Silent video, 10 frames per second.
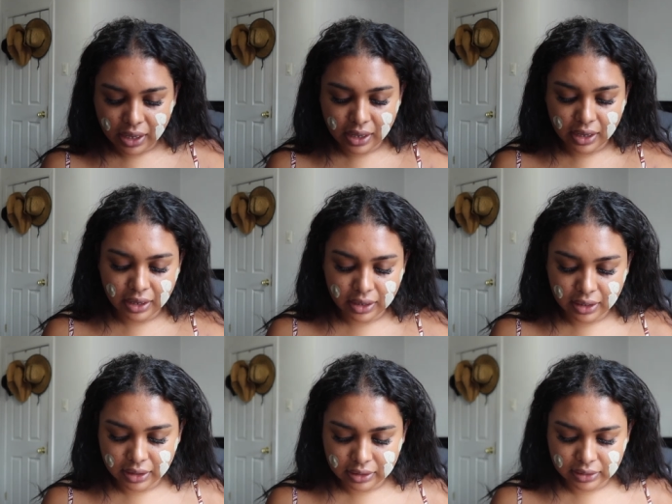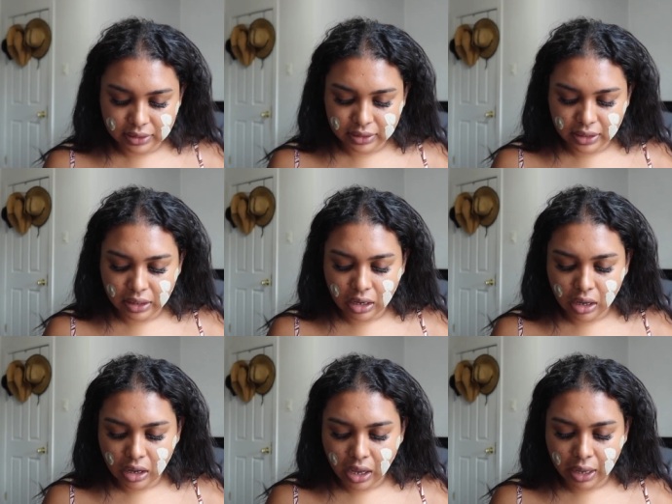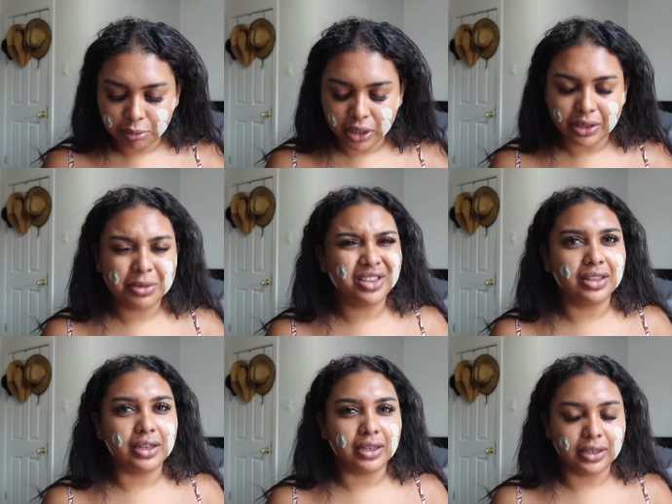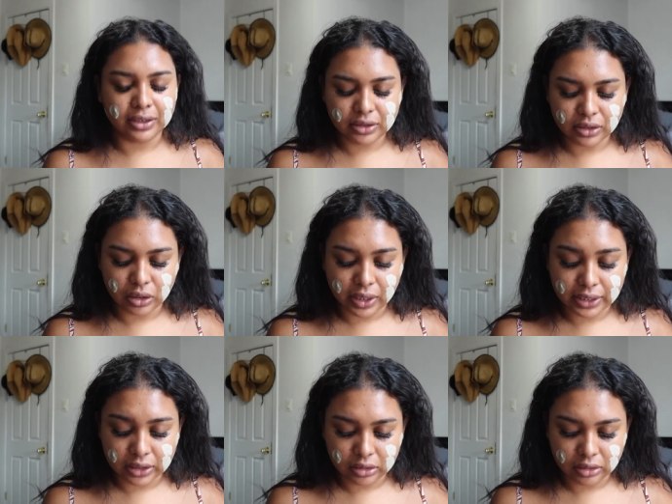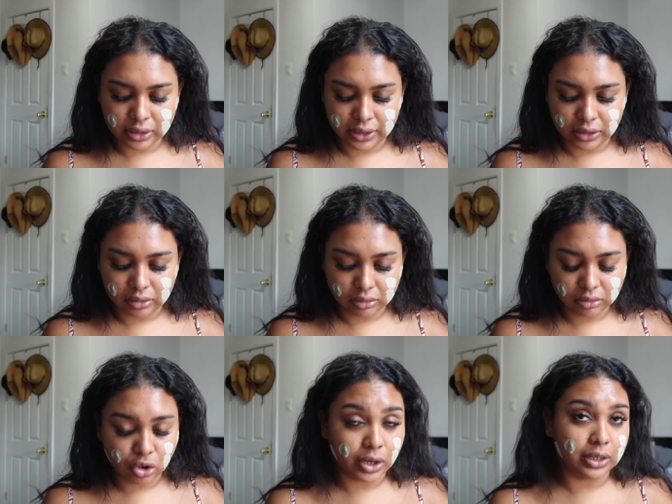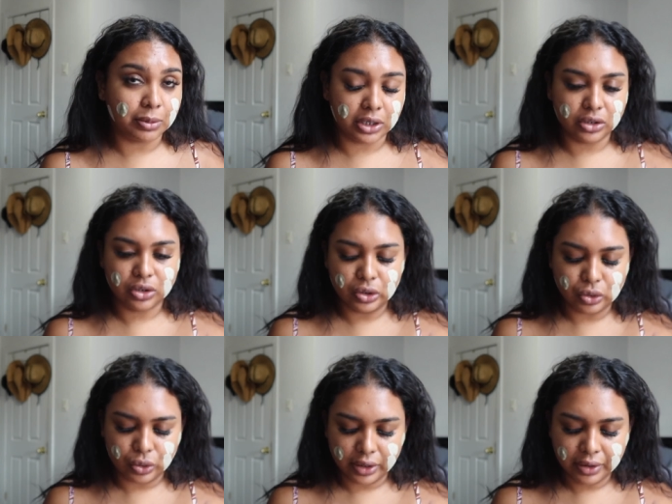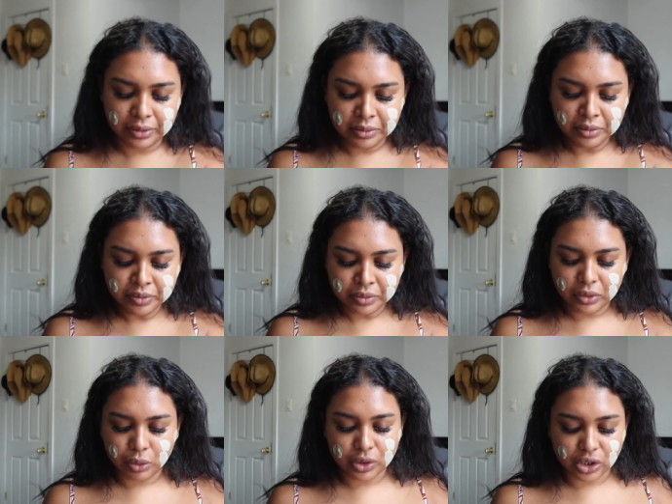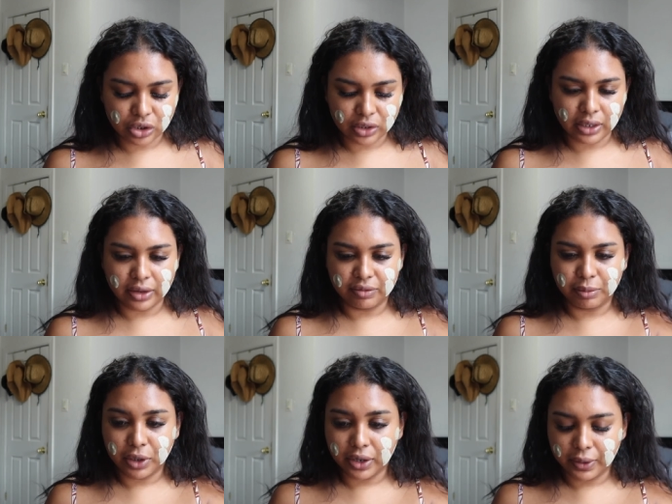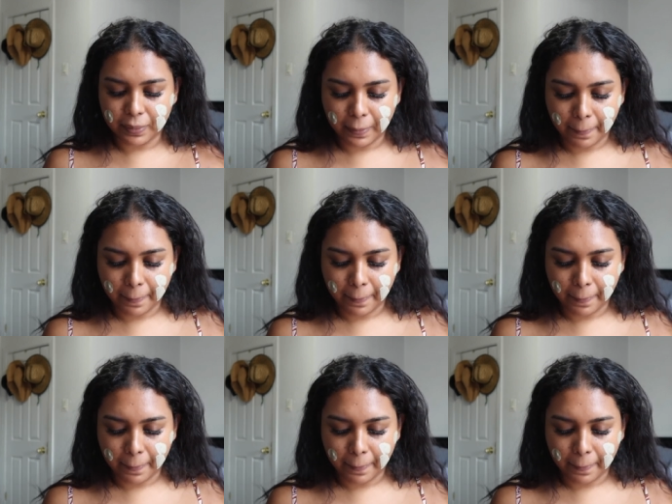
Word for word: And I bought them online, so I didn't like try them on in store, which I shouldn't have, but